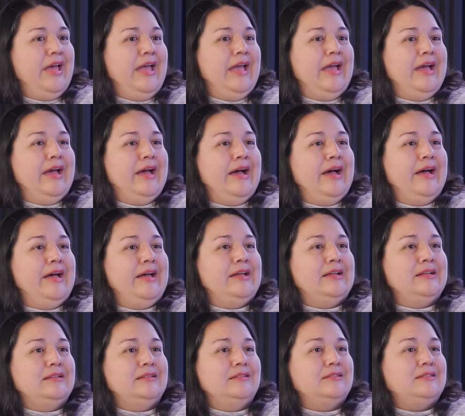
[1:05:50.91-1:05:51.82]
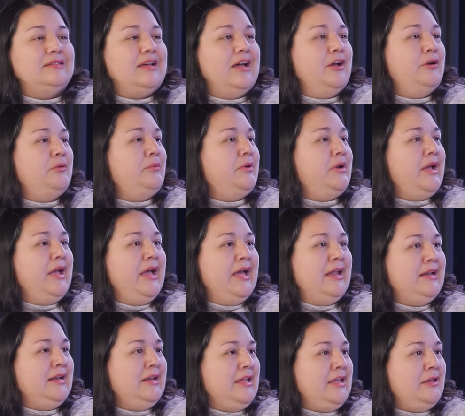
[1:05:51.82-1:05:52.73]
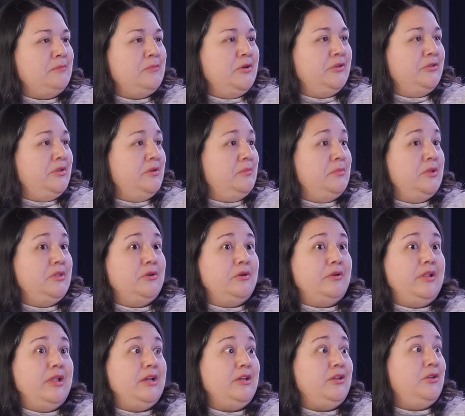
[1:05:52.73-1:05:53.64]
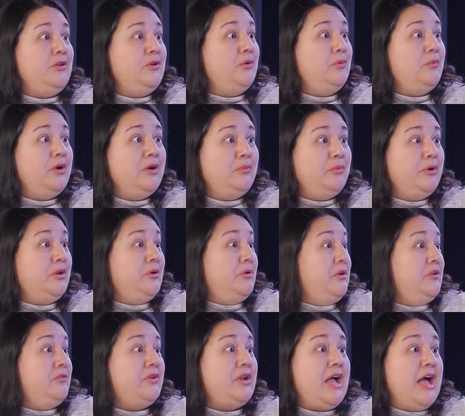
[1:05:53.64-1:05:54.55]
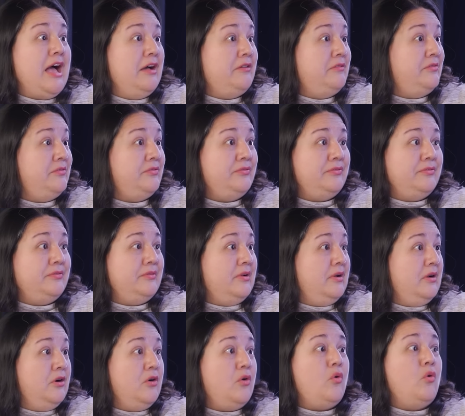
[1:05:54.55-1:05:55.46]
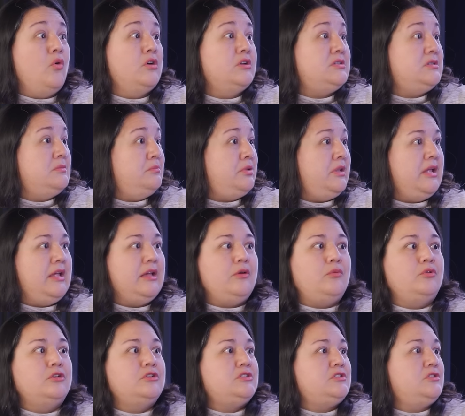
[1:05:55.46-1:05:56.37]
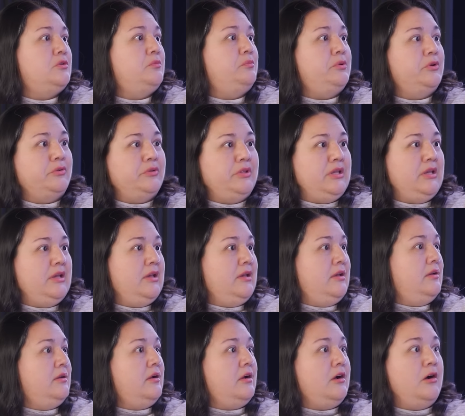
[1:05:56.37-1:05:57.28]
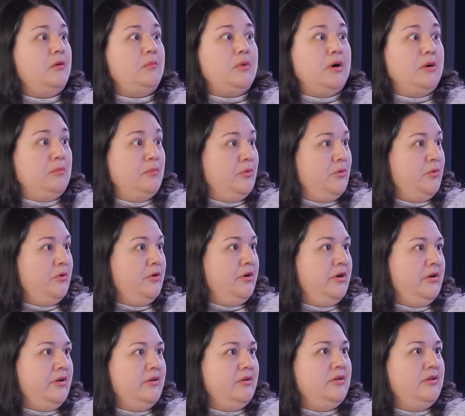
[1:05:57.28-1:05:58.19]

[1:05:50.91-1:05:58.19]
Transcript: And I went ahead and emailed them, and they're like, you know what? We don't even have a course in play. Like, we're still building it. Come on board.